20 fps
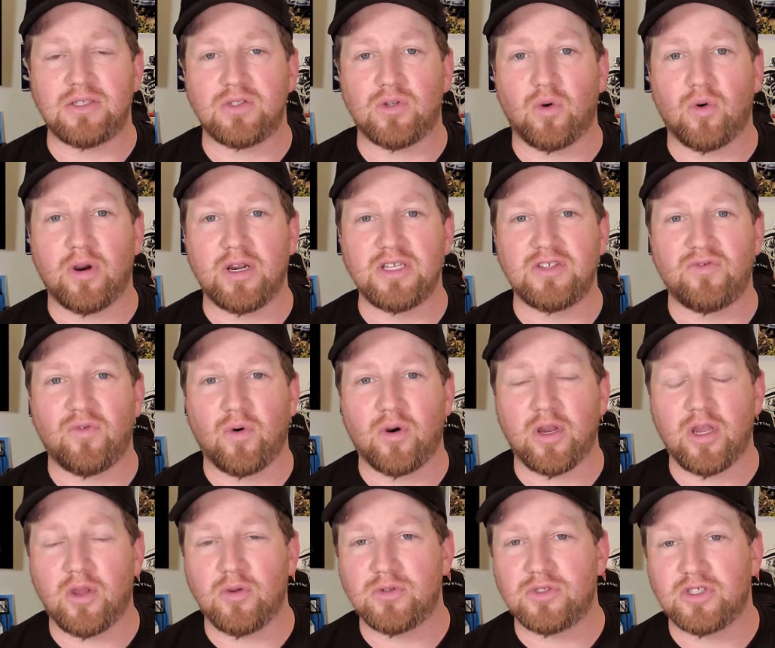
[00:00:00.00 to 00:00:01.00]
stories
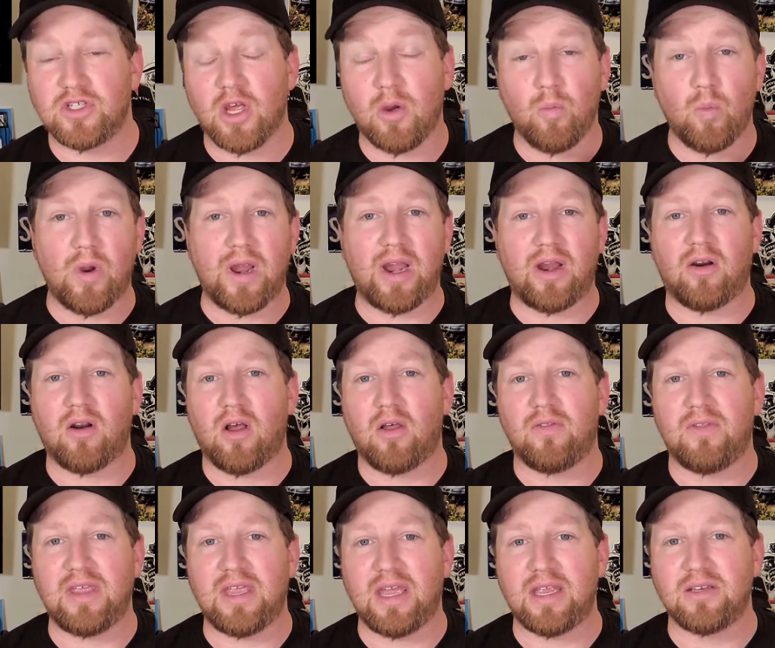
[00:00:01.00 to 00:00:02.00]
for you somewhere
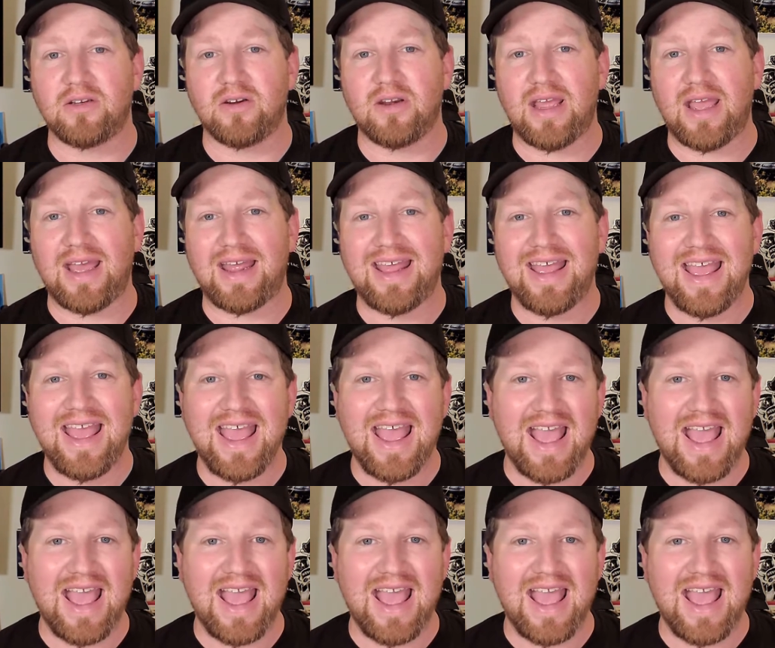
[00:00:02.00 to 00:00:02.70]
on the internet,